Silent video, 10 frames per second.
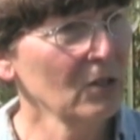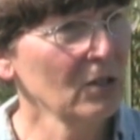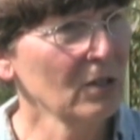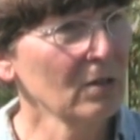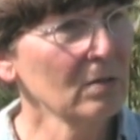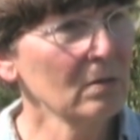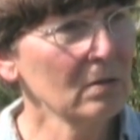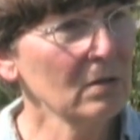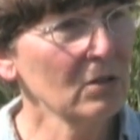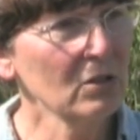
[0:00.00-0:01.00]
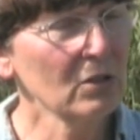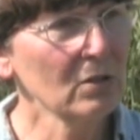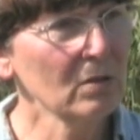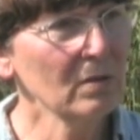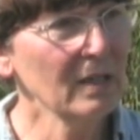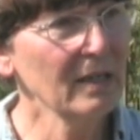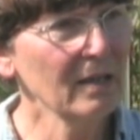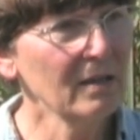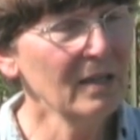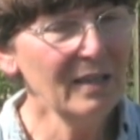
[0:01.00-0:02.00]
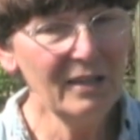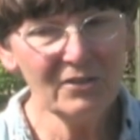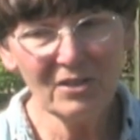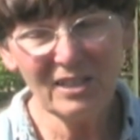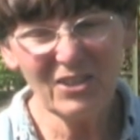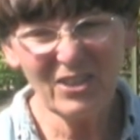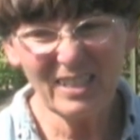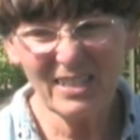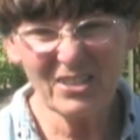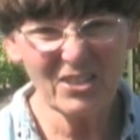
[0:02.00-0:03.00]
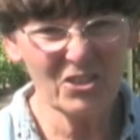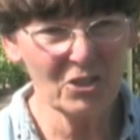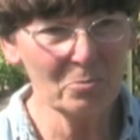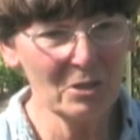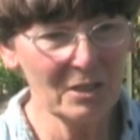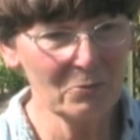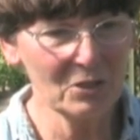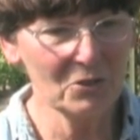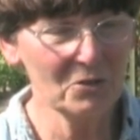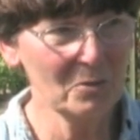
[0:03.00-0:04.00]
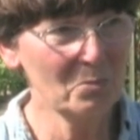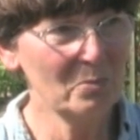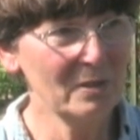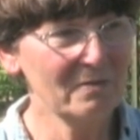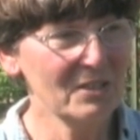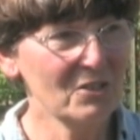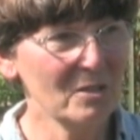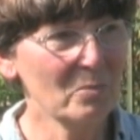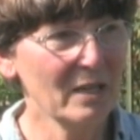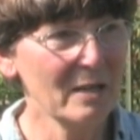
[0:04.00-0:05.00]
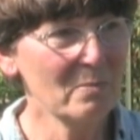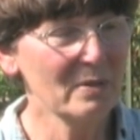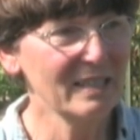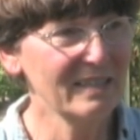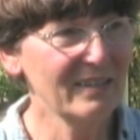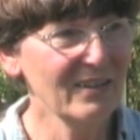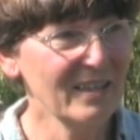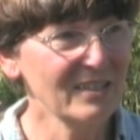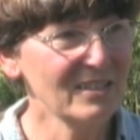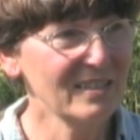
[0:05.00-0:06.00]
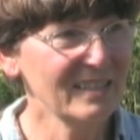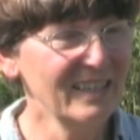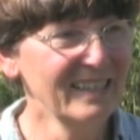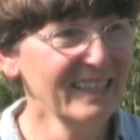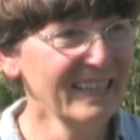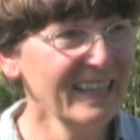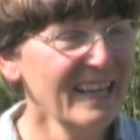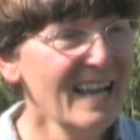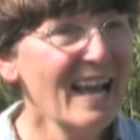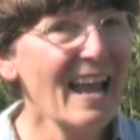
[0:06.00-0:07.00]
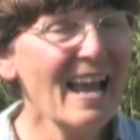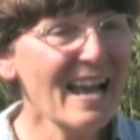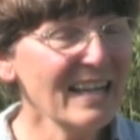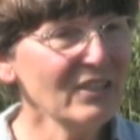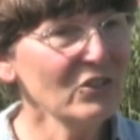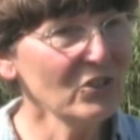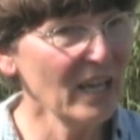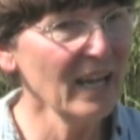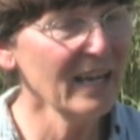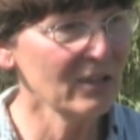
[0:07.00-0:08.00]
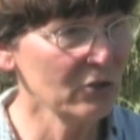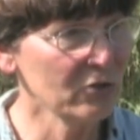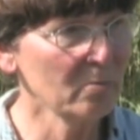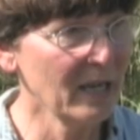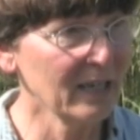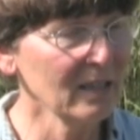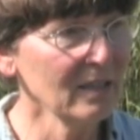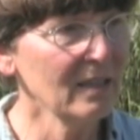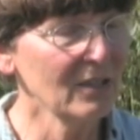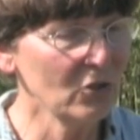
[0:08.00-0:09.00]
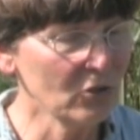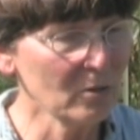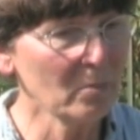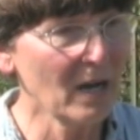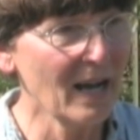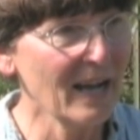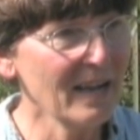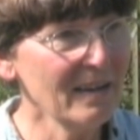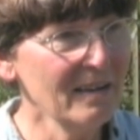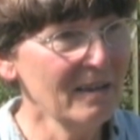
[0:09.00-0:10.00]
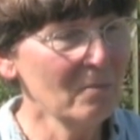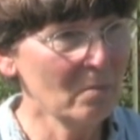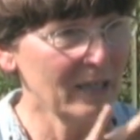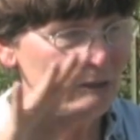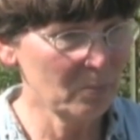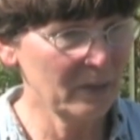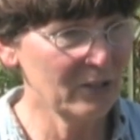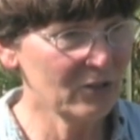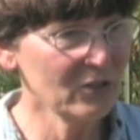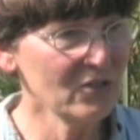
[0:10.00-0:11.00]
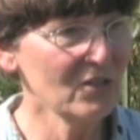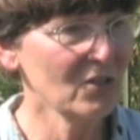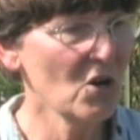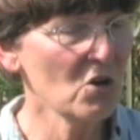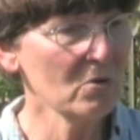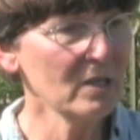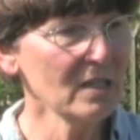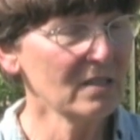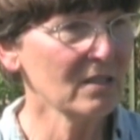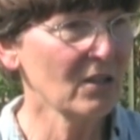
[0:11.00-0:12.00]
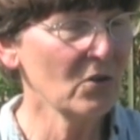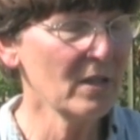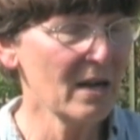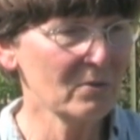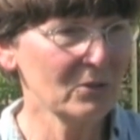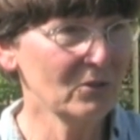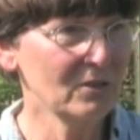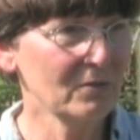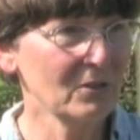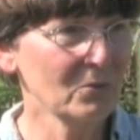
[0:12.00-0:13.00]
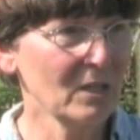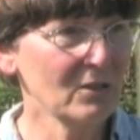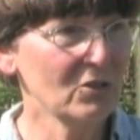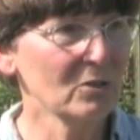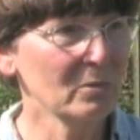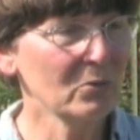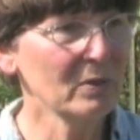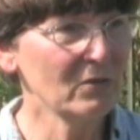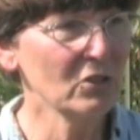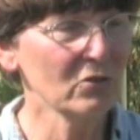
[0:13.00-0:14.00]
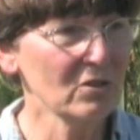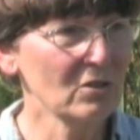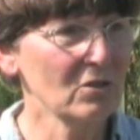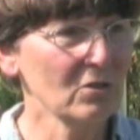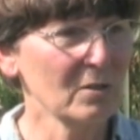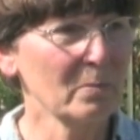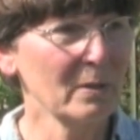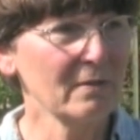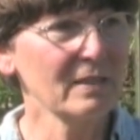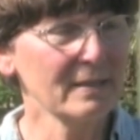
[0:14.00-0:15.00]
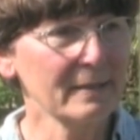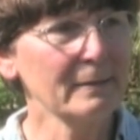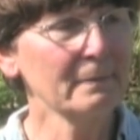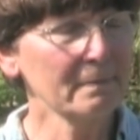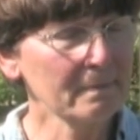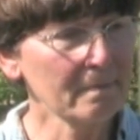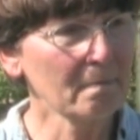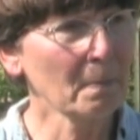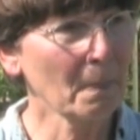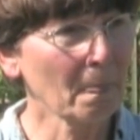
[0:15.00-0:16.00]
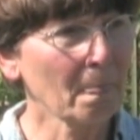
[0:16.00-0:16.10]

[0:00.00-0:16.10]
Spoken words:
No, yeah. And so, it does concern me that we're using PVC pipe, but gosh. And you can use metal, and you can buy metal benders in the whole works and go that route if you want to, but we've chosen to do the PVC. Mm-hmm.